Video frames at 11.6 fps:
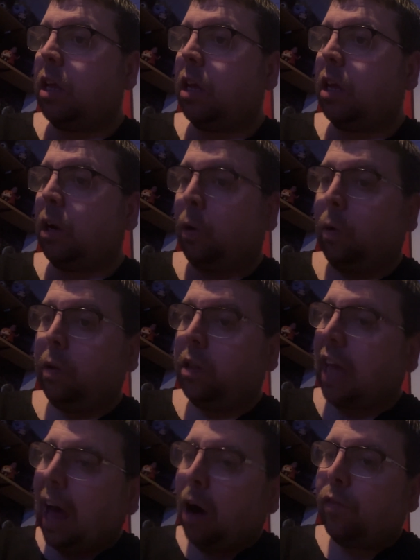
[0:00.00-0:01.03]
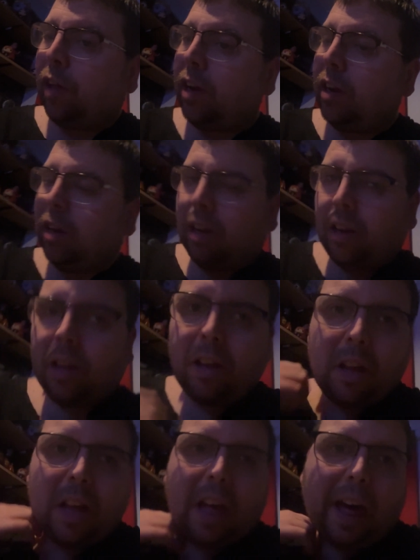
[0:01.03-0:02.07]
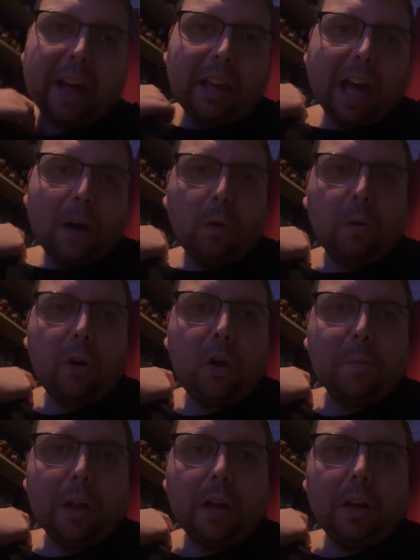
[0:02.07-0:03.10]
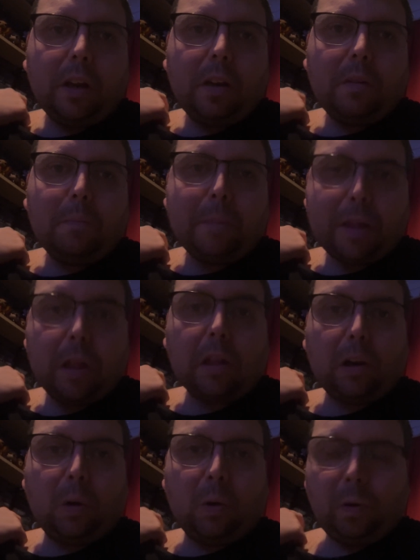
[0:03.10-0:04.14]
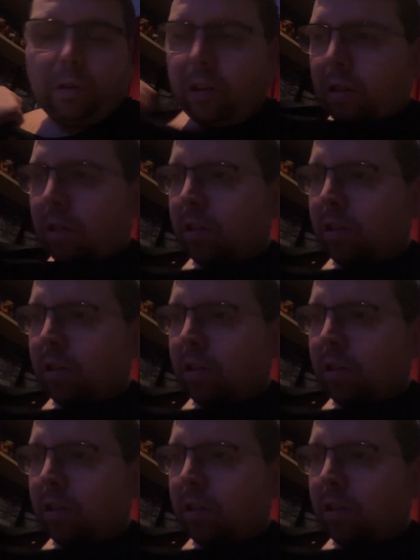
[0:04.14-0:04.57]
Claus Calvin and Carol Newman, Mrs. Claus.